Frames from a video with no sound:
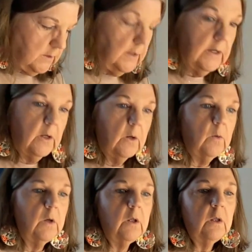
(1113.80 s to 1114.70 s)
There we go.
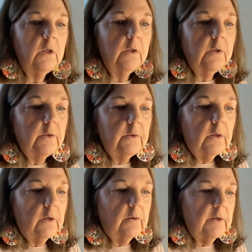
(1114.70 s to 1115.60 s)

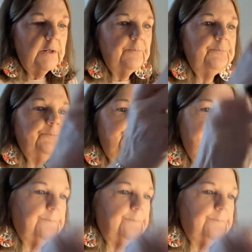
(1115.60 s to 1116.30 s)
All right.